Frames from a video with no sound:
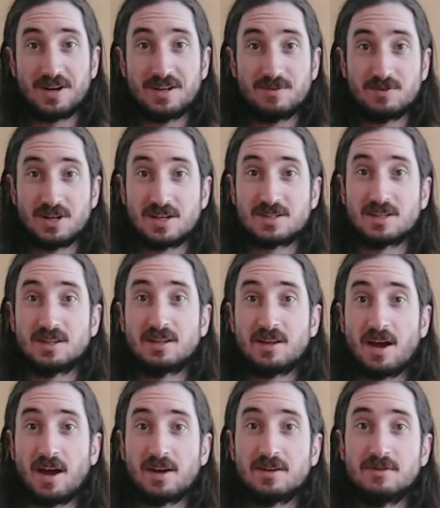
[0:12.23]
It does a
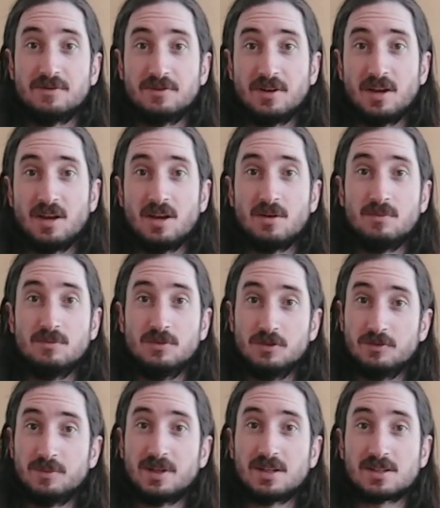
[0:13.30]
lot of
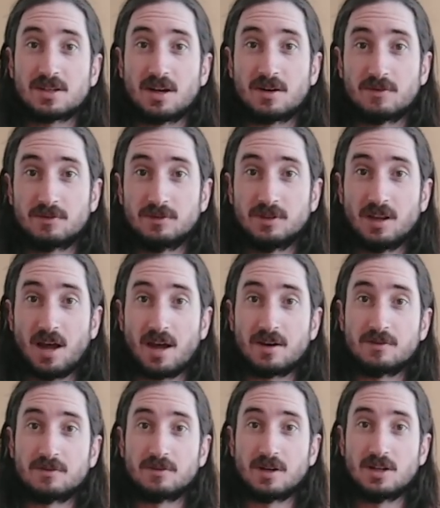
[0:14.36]
movement. It's got a lot
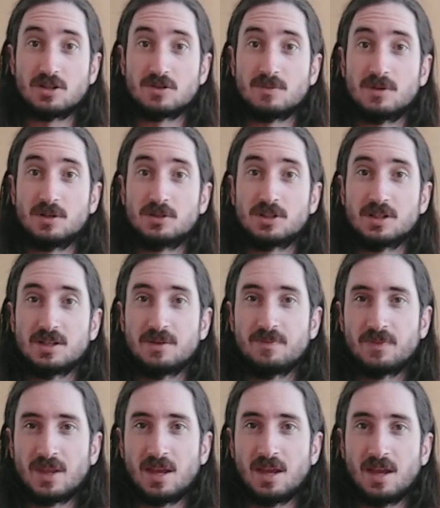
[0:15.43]
of range of motion,
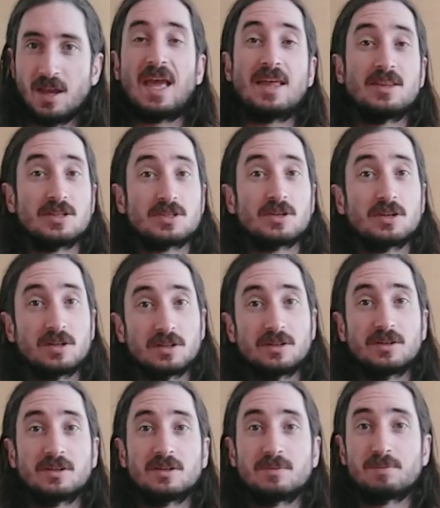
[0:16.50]
and the
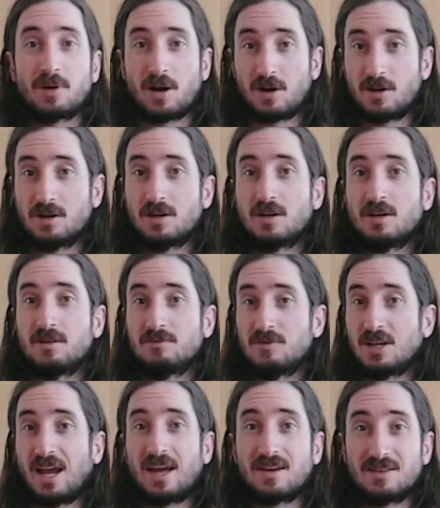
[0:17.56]
circular part, the
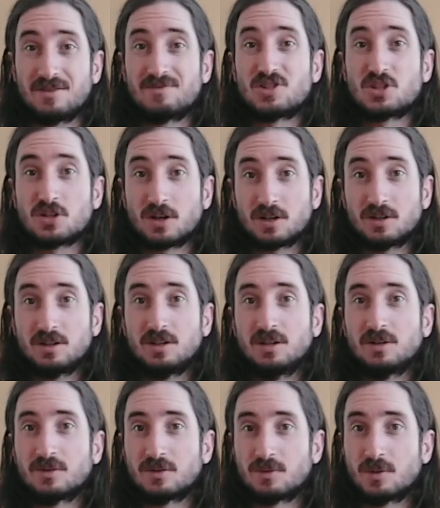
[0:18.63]
kind of the circle
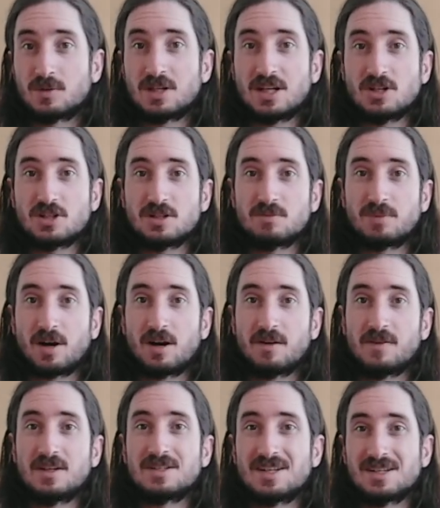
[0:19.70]
or the rotation part of
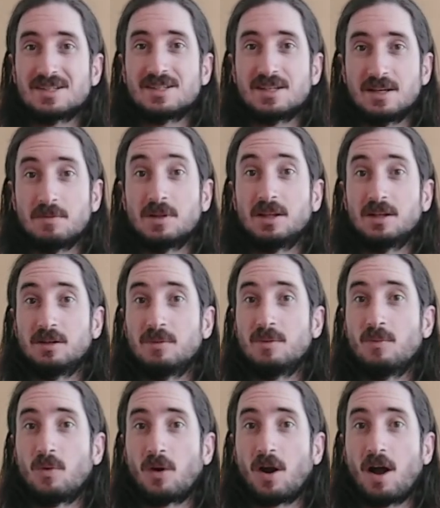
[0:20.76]
it, does seem a little bit
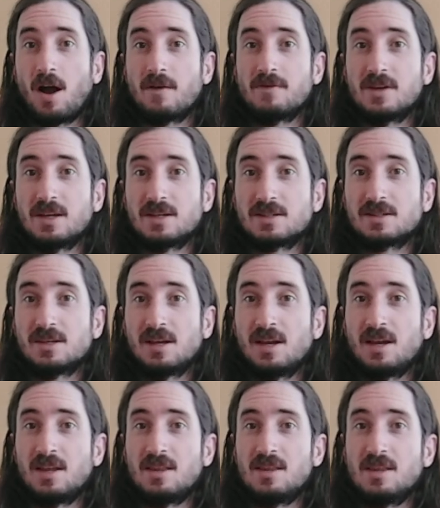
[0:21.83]
more obvious
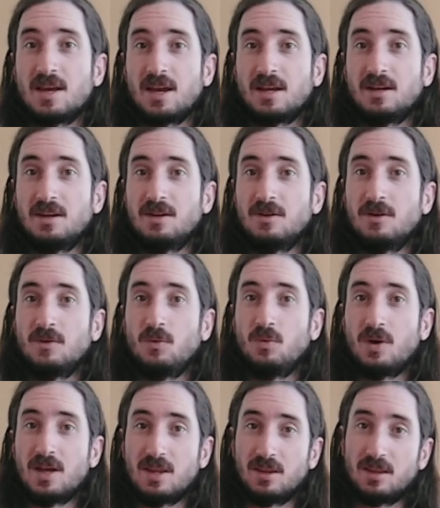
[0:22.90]
than
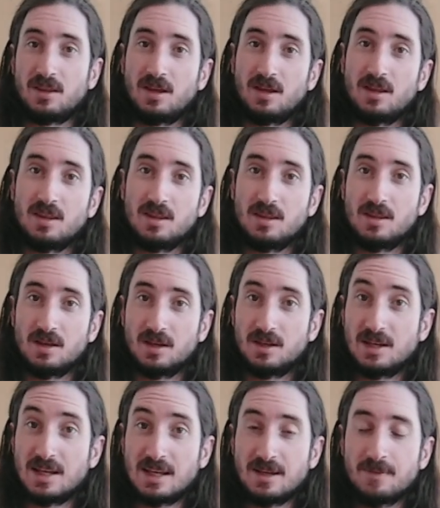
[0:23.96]
with the
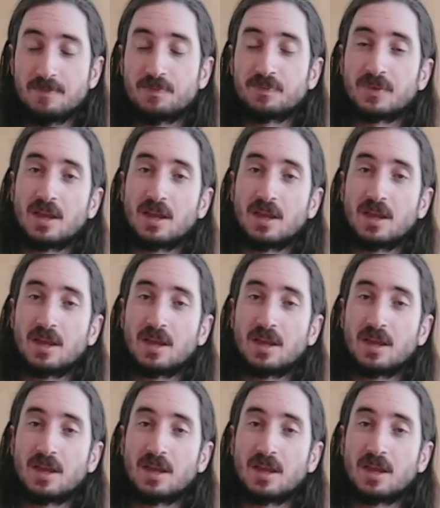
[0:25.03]
knee.